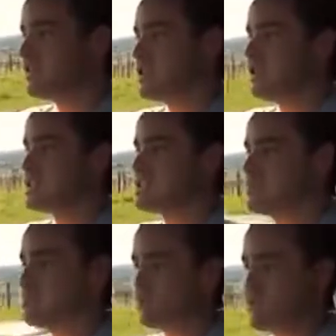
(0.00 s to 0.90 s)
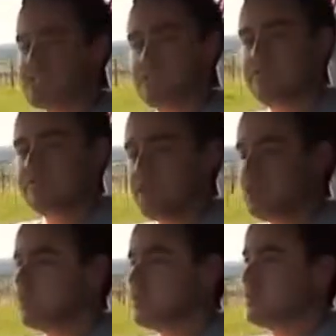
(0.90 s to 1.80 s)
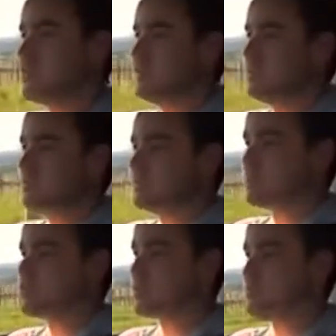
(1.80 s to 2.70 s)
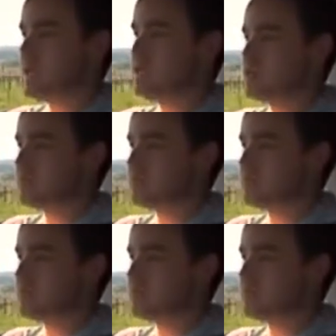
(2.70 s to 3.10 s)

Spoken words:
have a nice progressive feel through the pedal.